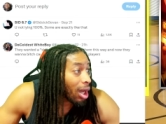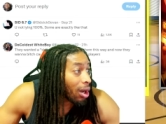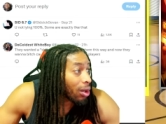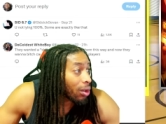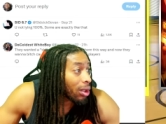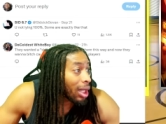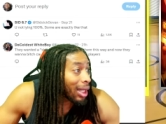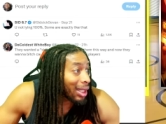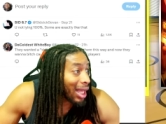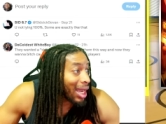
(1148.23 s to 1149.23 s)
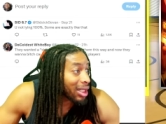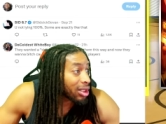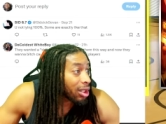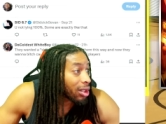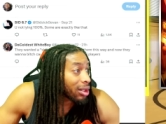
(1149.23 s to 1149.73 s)
all
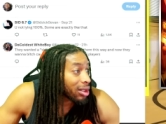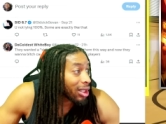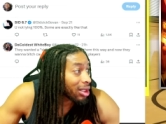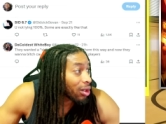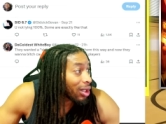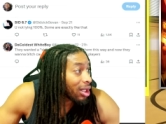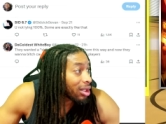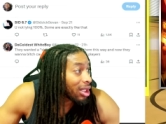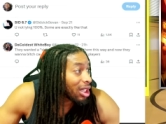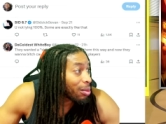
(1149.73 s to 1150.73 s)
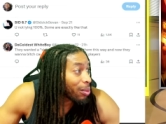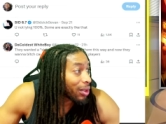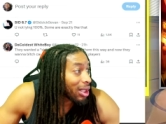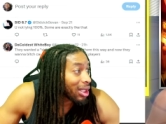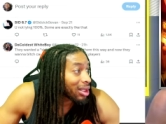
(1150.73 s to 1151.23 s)
last year just so they could team up
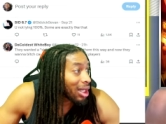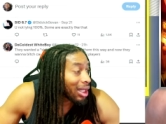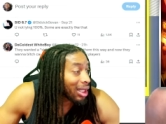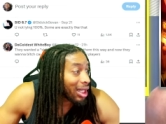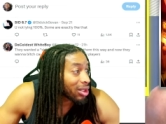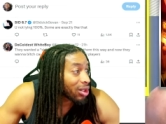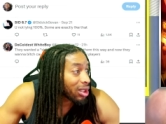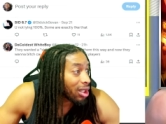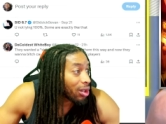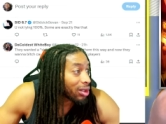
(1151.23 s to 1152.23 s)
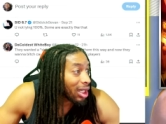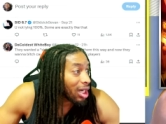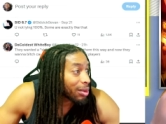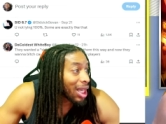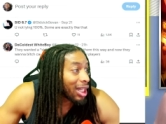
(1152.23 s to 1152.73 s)
against lesser skilled
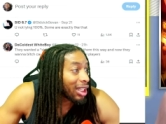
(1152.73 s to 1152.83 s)
teams.